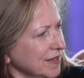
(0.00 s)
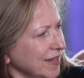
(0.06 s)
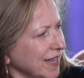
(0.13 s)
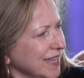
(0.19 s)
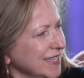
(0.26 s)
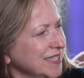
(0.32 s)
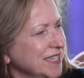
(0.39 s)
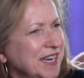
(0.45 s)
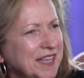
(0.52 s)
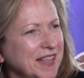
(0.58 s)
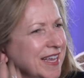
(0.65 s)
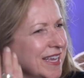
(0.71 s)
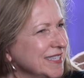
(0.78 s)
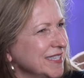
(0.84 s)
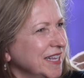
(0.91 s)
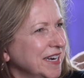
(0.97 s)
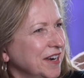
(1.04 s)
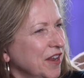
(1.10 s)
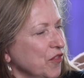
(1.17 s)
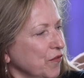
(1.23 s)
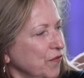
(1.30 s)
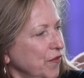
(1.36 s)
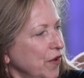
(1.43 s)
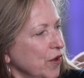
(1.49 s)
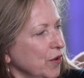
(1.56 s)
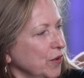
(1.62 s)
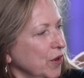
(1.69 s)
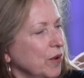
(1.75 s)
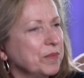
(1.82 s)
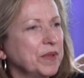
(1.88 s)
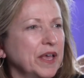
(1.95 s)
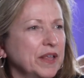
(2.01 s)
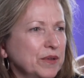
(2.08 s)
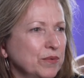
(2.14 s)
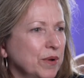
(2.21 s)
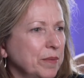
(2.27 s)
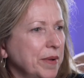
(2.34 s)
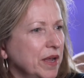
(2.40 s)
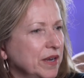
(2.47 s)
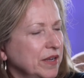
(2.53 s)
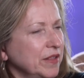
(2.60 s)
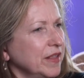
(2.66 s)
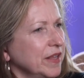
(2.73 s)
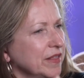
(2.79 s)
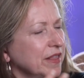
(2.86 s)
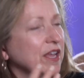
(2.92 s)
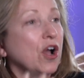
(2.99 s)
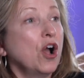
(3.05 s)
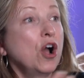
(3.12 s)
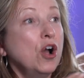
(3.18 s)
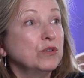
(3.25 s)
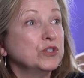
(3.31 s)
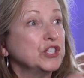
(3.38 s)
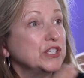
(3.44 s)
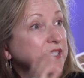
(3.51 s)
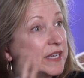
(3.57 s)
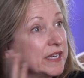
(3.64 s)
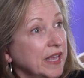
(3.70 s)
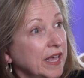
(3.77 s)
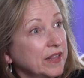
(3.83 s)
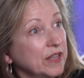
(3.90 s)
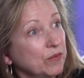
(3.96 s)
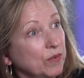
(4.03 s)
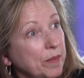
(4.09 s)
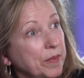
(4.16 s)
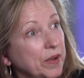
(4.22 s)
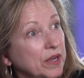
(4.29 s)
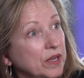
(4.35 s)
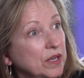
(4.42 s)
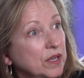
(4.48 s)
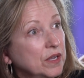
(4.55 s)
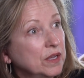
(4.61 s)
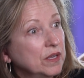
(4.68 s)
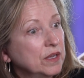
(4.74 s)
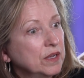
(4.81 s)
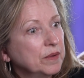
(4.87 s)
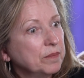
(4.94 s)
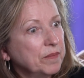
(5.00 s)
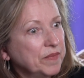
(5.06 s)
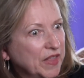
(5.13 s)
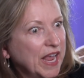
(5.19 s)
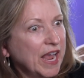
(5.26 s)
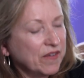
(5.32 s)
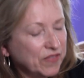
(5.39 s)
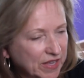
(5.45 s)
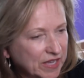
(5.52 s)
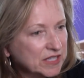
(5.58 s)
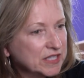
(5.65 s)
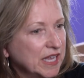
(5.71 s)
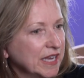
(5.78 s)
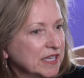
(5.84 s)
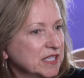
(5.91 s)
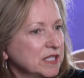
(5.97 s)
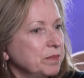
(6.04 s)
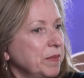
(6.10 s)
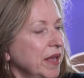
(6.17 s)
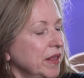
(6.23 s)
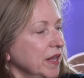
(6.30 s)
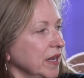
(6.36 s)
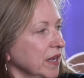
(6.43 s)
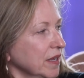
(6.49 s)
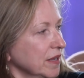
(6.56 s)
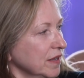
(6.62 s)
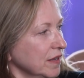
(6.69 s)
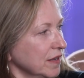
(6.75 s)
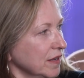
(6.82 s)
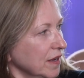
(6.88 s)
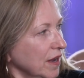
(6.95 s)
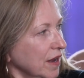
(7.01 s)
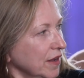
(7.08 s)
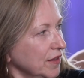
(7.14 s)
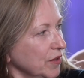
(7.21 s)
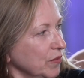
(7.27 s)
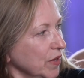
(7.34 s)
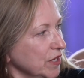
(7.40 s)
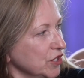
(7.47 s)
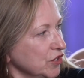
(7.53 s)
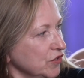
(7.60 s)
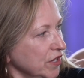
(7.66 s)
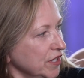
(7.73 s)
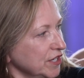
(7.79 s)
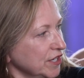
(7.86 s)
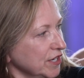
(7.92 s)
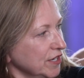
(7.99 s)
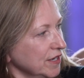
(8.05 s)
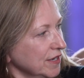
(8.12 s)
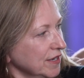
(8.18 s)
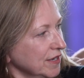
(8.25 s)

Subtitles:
Like, it's not like I said it on the phone. Oh, I'm Kelly Ripon. And they think, oh, she said Kelly Ripa. They have the exact spelling on the registration.